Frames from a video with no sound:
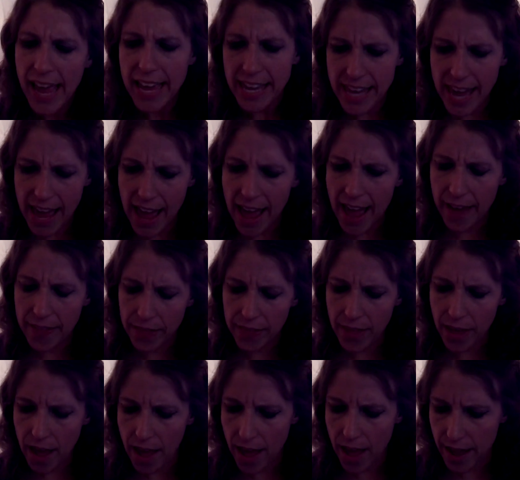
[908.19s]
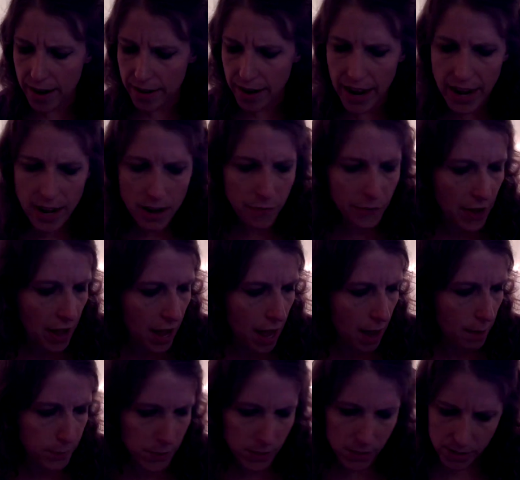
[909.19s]
Yeah, Knight of
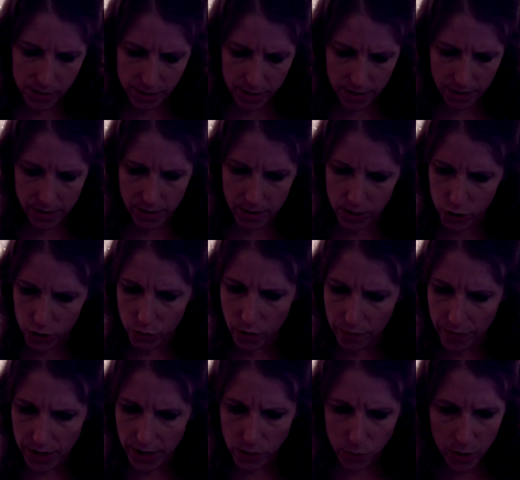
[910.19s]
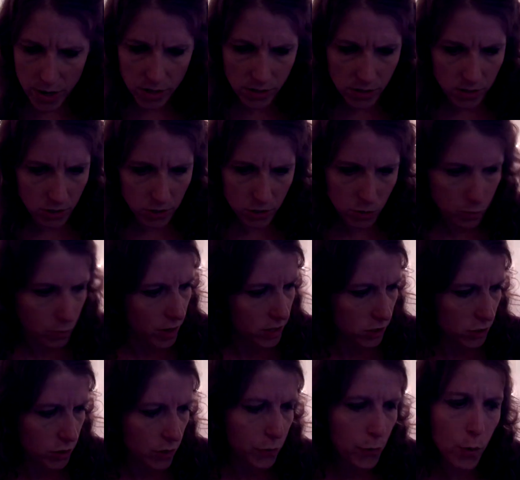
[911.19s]
Cups. Did you have that twice or just
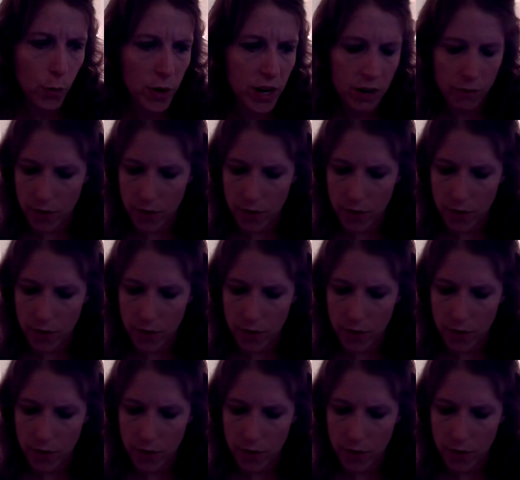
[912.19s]
once? You have Queen of